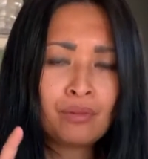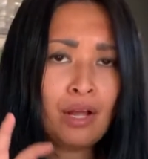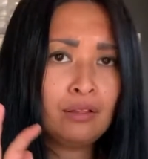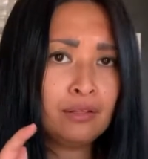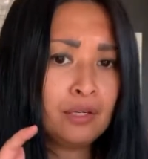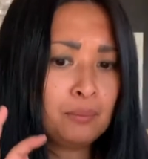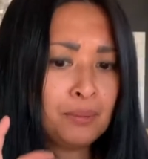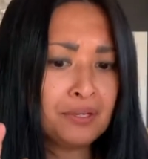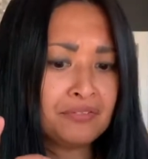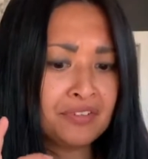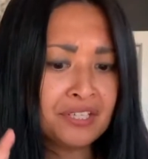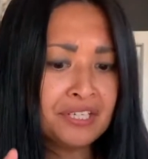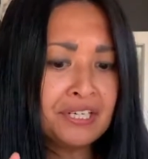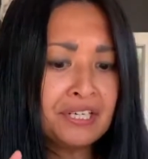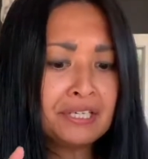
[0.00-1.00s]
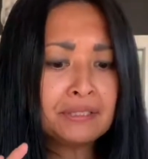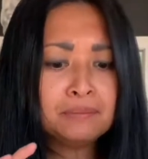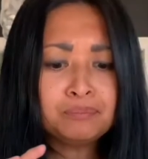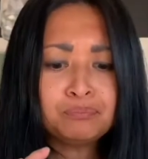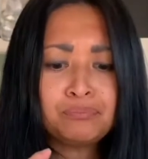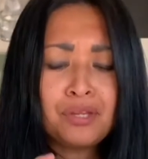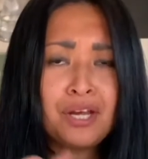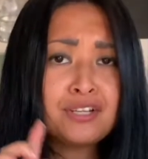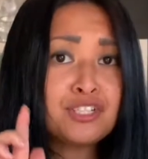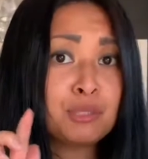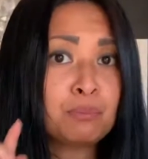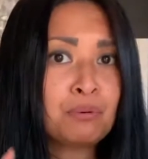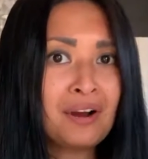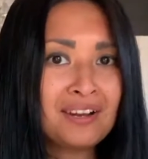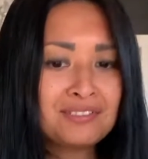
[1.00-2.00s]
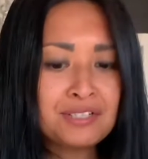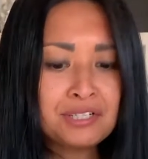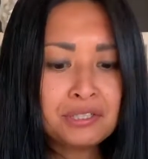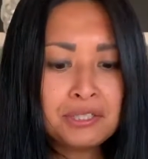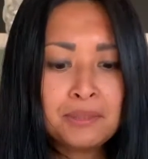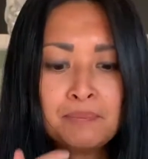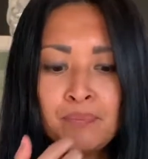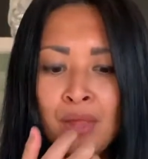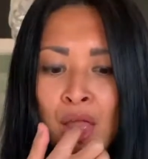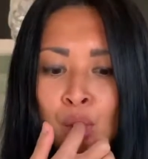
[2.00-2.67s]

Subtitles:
a little bit of a kick, and surprisingly,